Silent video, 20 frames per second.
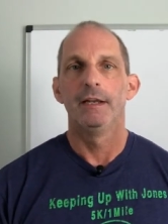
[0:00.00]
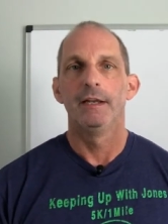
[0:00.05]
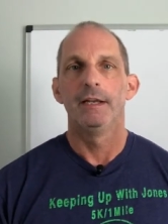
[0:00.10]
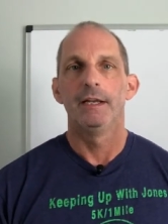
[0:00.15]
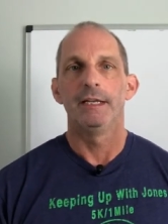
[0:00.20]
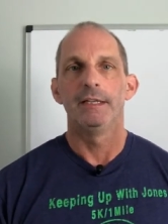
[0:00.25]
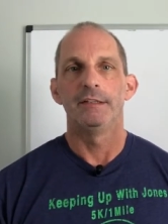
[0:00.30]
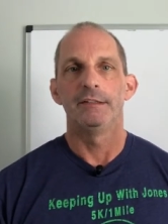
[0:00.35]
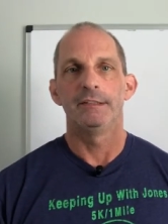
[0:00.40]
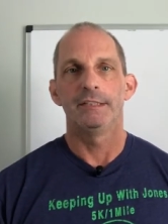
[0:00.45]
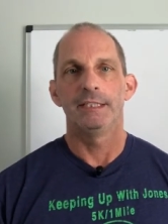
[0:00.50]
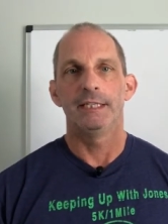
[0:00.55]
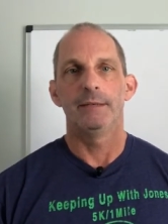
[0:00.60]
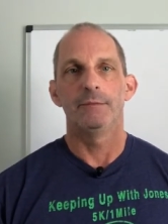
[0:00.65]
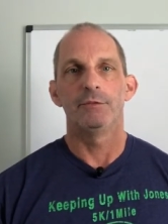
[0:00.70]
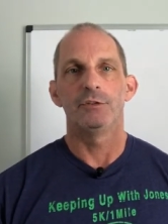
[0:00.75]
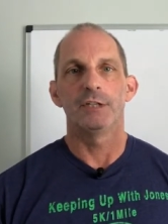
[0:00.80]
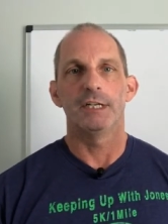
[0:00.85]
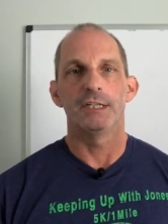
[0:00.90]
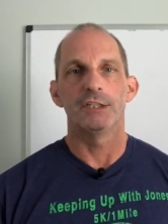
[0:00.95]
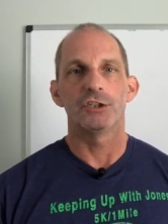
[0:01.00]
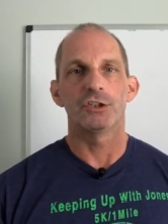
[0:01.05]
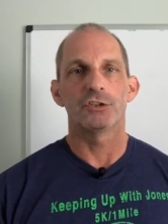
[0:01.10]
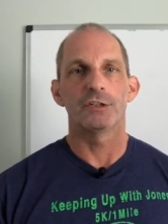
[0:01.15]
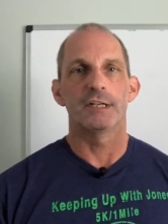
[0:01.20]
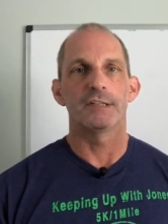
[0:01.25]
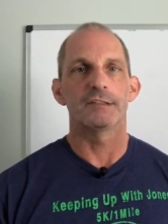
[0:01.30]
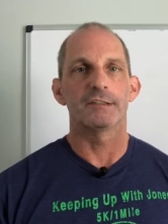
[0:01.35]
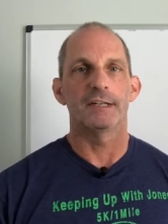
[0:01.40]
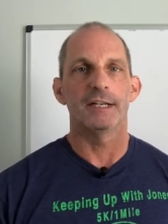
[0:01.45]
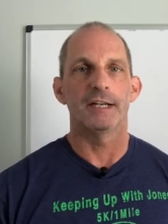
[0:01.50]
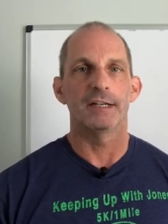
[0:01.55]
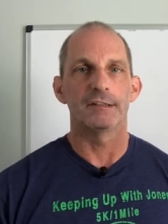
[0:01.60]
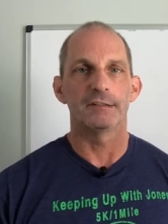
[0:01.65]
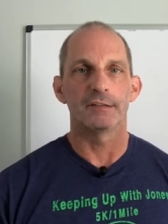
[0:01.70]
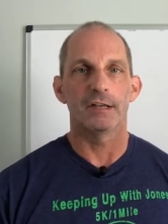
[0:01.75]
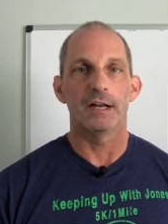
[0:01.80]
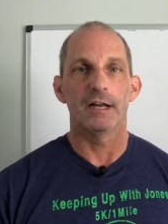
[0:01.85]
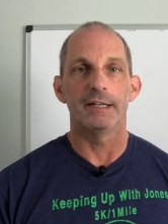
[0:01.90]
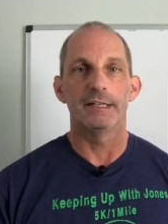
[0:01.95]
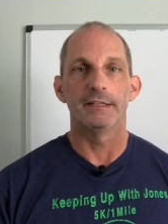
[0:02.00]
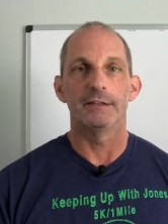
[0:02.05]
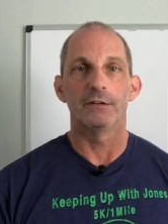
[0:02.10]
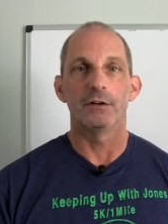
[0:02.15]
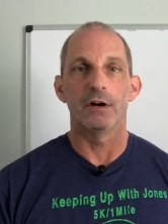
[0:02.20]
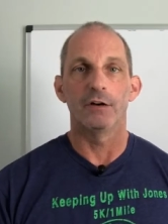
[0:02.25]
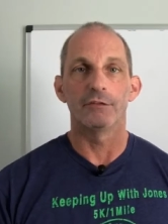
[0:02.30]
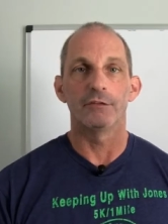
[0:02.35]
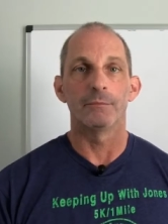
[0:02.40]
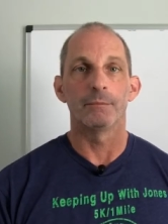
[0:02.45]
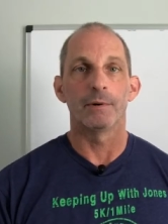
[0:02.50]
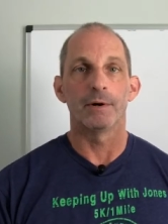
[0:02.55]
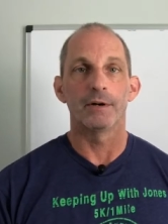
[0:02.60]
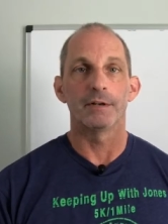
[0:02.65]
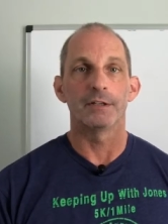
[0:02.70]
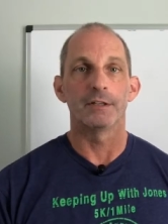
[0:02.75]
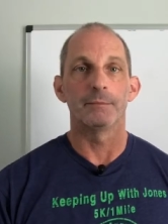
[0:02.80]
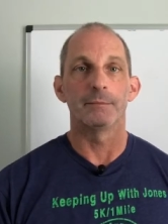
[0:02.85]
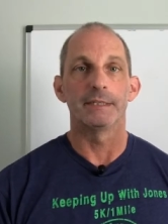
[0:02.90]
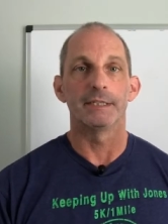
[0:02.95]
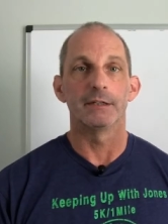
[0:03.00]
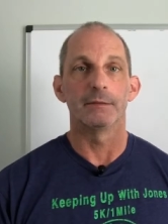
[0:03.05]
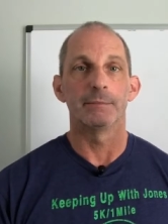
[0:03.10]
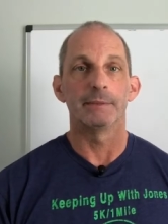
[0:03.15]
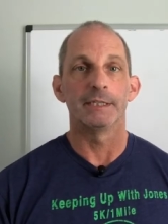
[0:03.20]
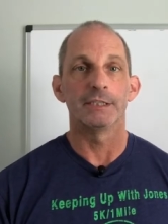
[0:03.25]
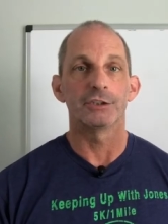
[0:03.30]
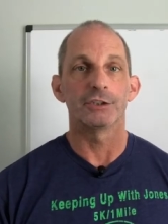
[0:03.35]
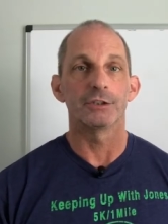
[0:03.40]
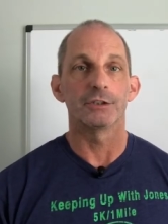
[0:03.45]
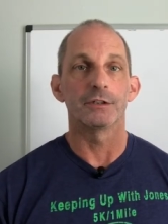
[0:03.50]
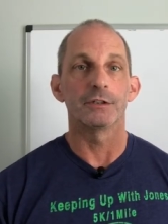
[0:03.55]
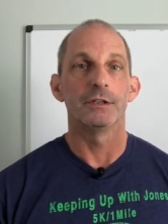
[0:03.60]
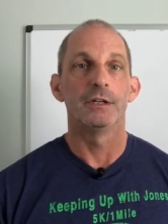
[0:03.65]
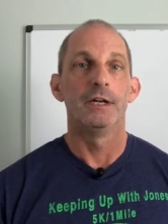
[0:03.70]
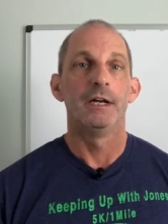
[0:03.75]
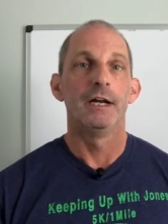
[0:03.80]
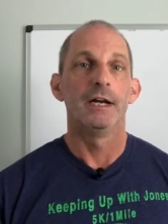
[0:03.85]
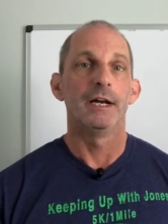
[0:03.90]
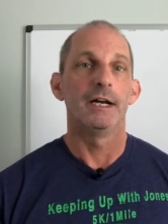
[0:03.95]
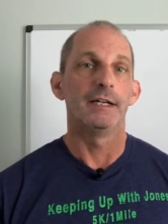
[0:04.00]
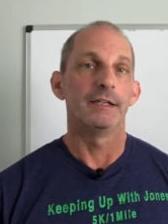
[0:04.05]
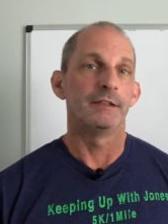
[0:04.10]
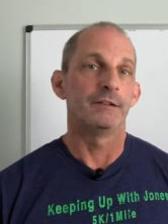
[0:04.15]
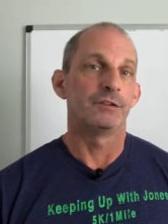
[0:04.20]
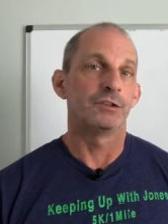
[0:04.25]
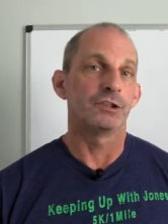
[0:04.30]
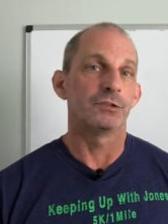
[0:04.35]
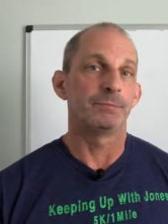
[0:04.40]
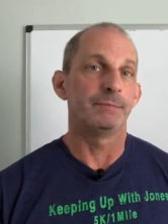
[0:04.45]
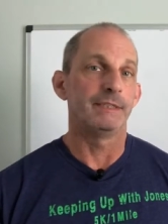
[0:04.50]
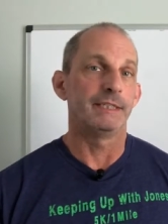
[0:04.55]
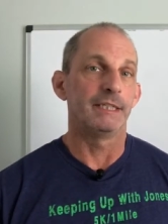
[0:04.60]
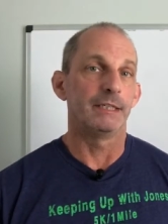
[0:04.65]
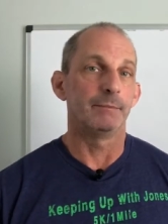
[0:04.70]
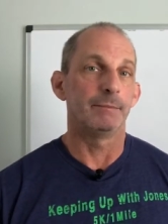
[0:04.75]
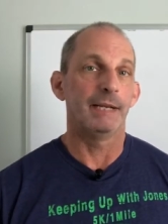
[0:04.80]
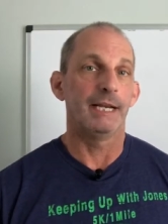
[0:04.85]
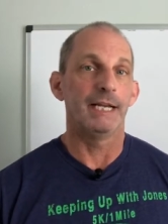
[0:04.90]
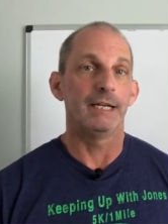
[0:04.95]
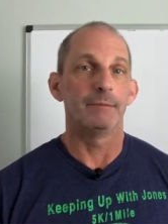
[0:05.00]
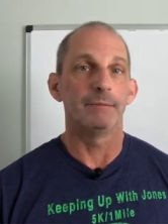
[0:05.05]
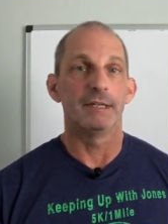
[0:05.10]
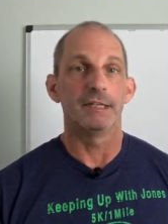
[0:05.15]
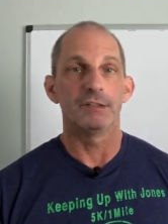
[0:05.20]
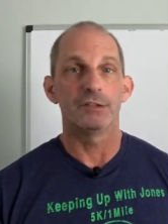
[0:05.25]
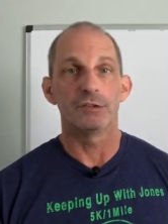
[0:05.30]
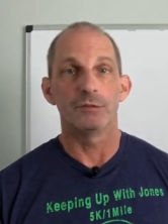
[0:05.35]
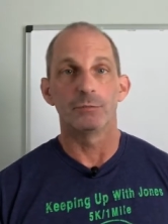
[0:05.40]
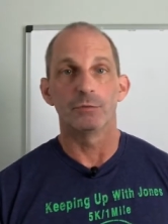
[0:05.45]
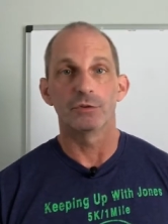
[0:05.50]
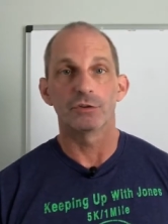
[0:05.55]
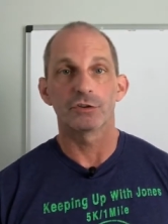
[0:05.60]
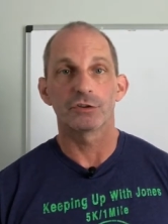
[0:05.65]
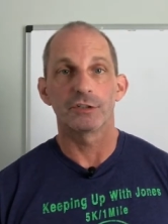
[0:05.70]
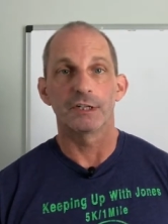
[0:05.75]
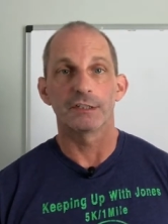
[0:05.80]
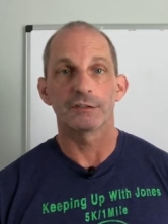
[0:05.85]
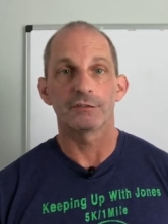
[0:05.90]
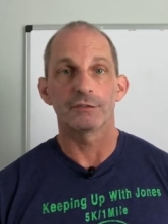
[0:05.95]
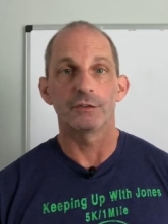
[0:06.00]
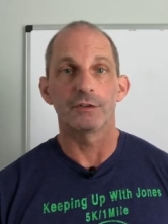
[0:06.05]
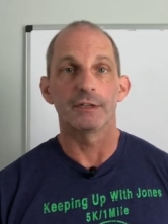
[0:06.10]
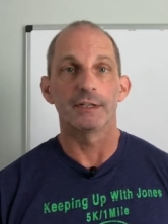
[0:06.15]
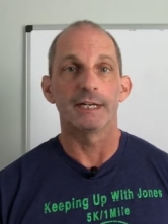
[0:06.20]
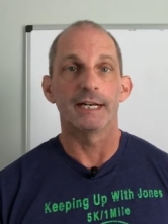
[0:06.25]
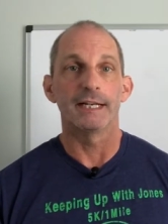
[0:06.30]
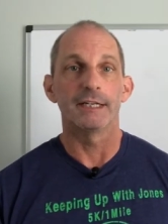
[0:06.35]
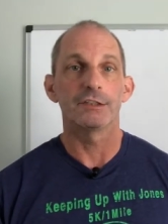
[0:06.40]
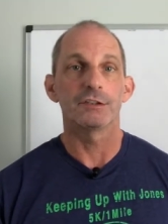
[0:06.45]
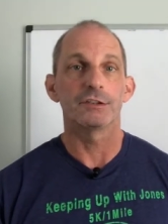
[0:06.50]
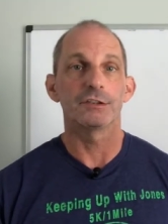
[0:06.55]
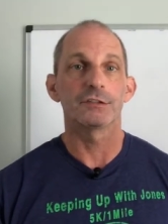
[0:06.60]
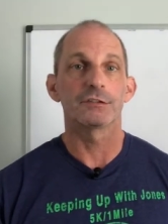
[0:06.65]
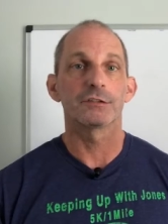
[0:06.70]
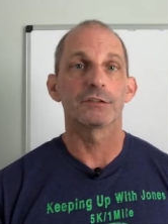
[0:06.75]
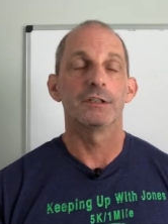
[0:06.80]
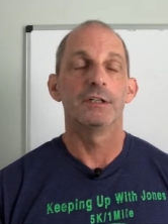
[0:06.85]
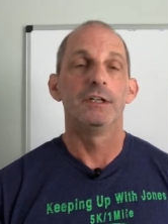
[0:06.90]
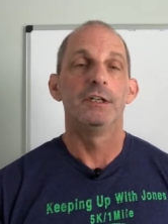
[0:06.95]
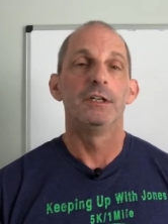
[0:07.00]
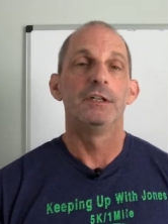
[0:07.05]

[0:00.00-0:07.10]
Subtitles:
In TMJ, stress and anxiety are often part of the bigger picture, and just being in pain makes you more stressful and anxious.